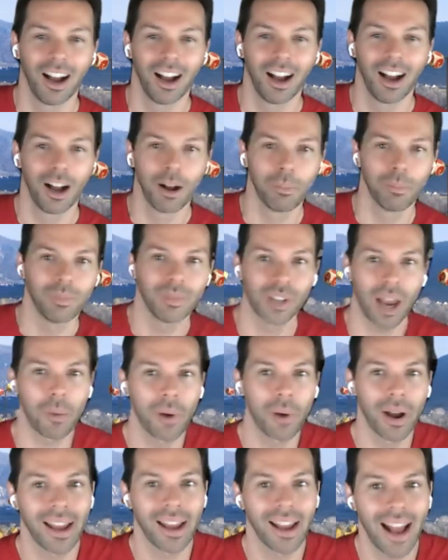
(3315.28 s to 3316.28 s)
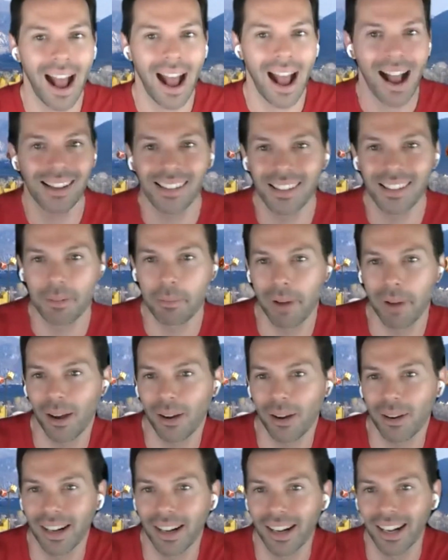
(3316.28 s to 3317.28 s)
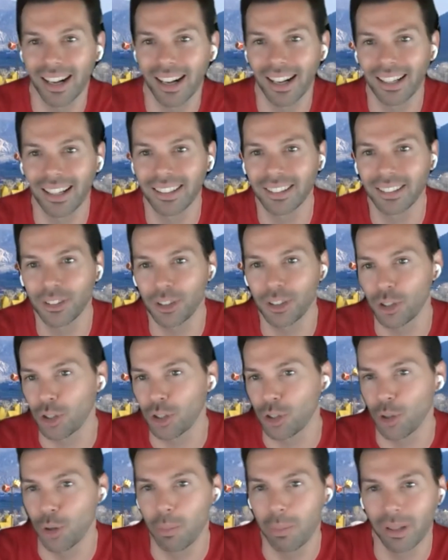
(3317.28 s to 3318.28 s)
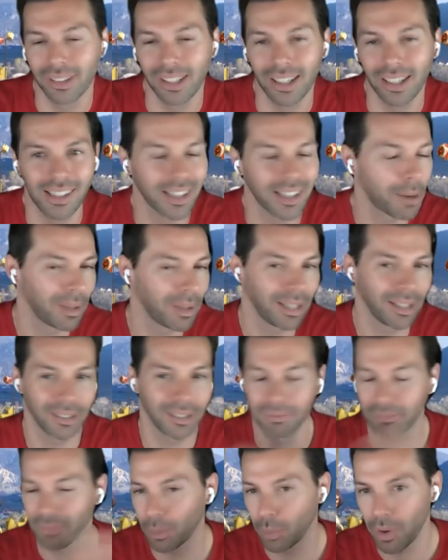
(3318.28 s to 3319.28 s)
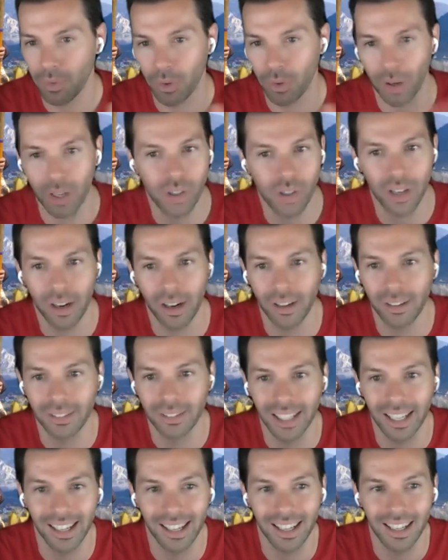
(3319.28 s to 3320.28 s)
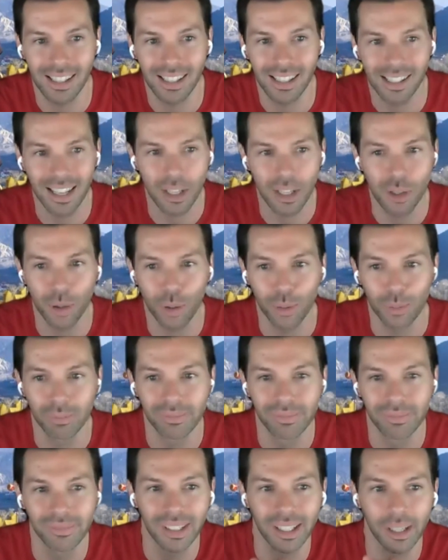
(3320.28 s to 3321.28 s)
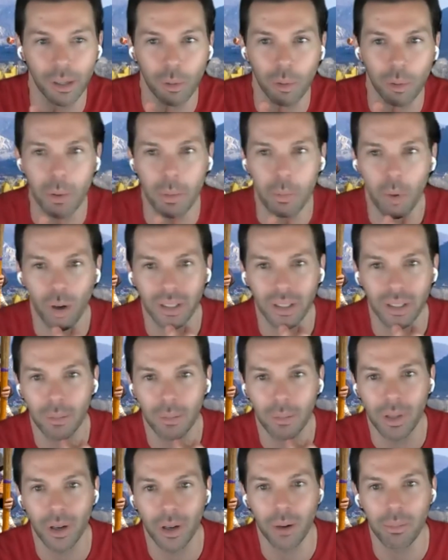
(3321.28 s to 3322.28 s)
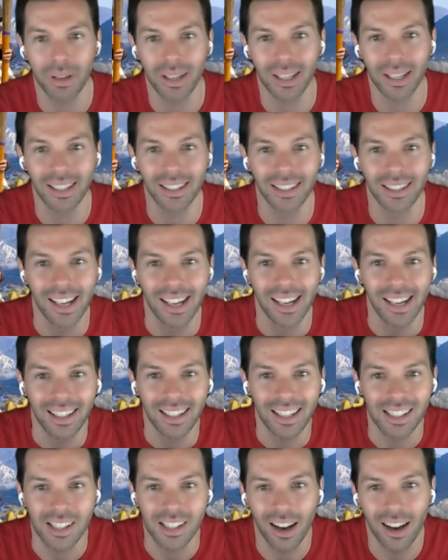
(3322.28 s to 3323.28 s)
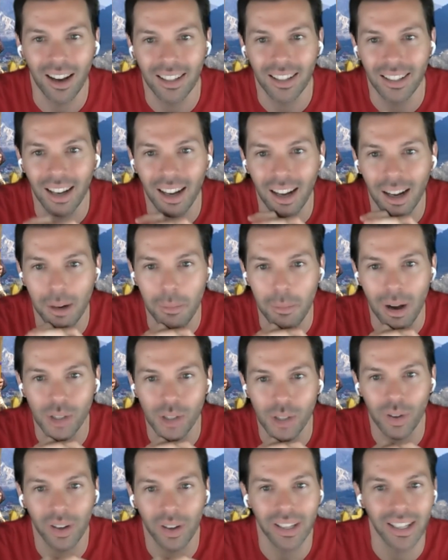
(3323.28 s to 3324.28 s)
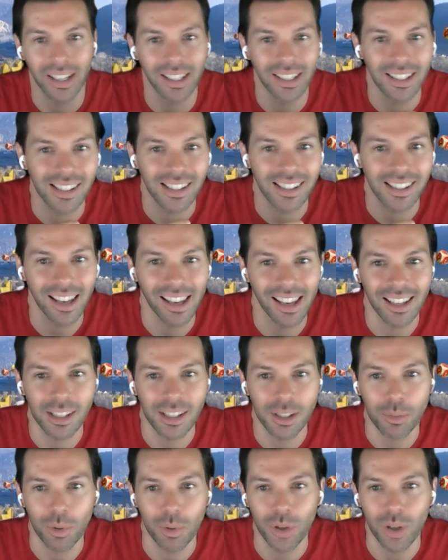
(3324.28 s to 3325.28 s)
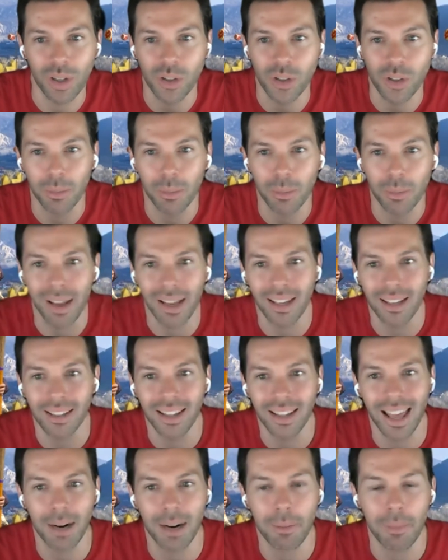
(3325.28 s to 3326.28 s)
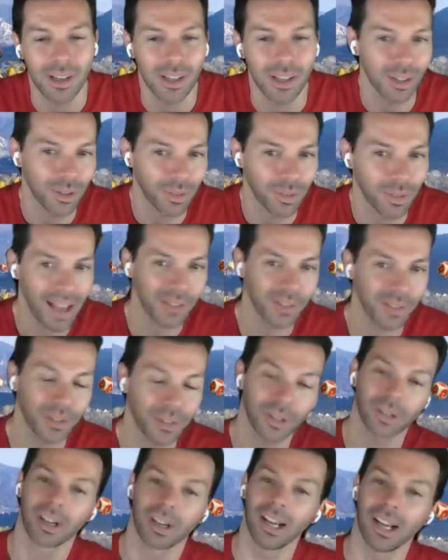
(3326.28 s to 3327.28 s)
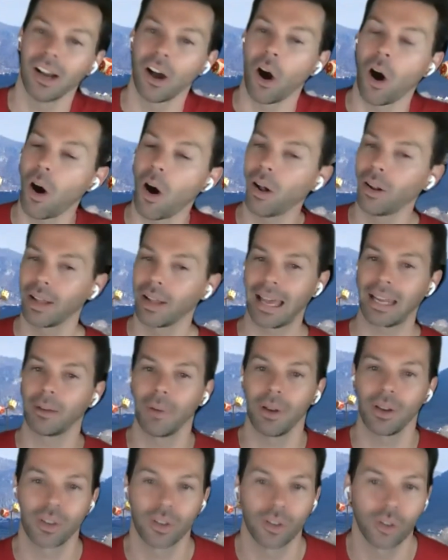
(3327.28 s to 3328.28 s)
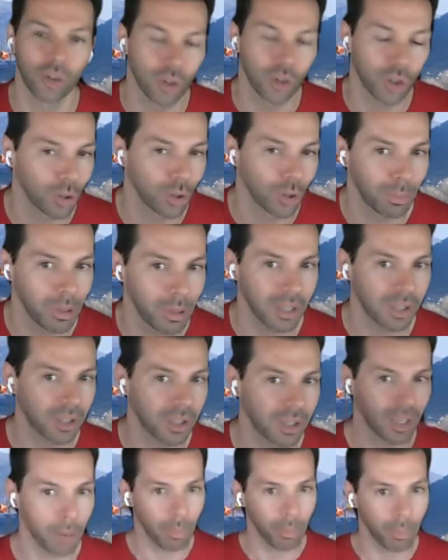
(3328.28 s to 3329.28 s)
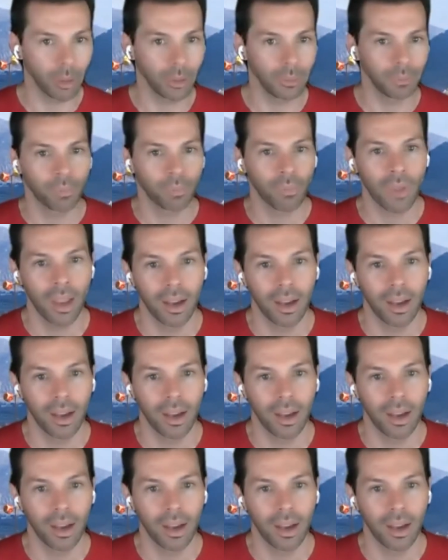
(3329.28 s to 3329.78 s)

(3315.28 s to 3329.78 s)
Jaiwei asked about new buildings coming. We've already shared. Stay tuned. There will be more done with RP. Catan, Australia says, would you consider making the animations faster? All animations should be skippable.